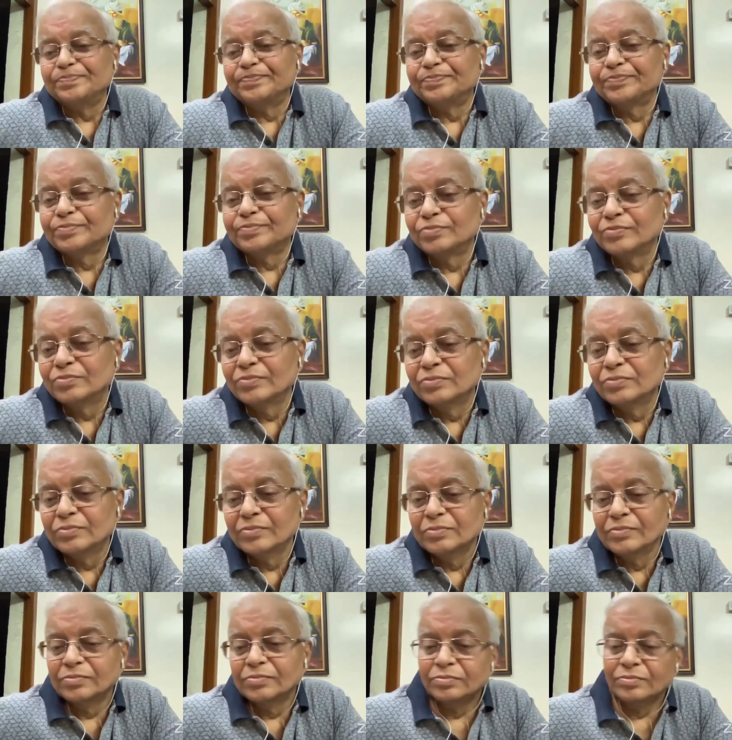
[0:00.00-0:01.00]

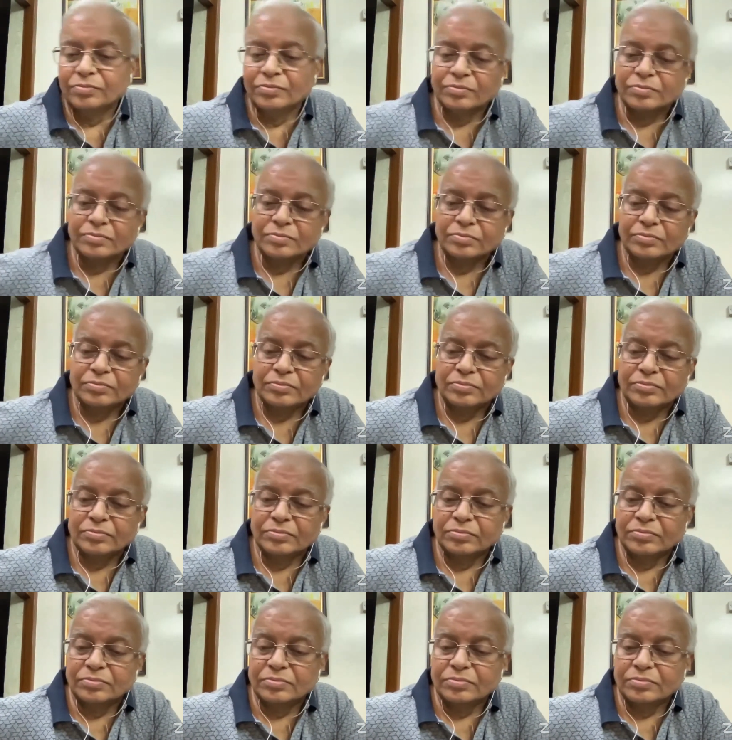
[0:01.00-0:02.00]

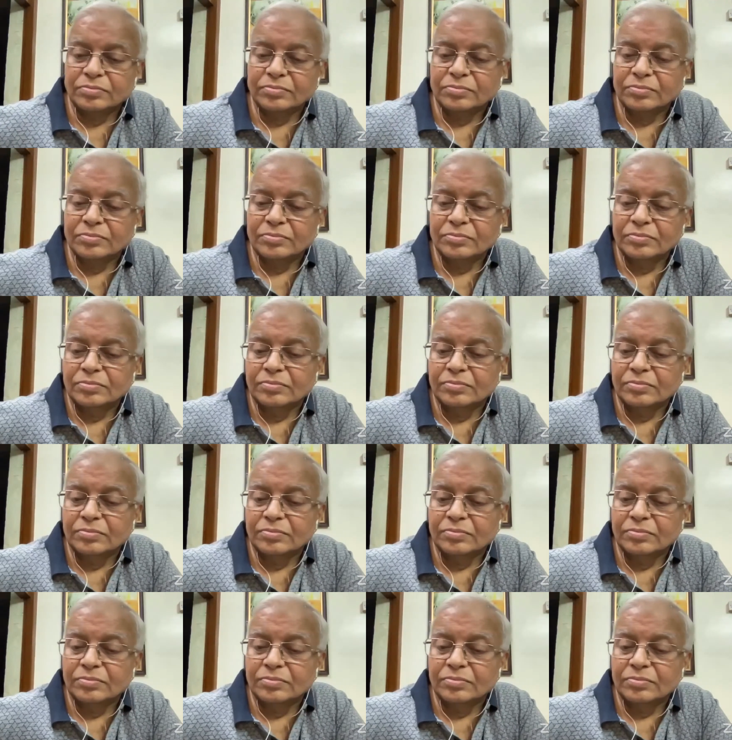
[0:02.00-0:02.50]
(no one is talking)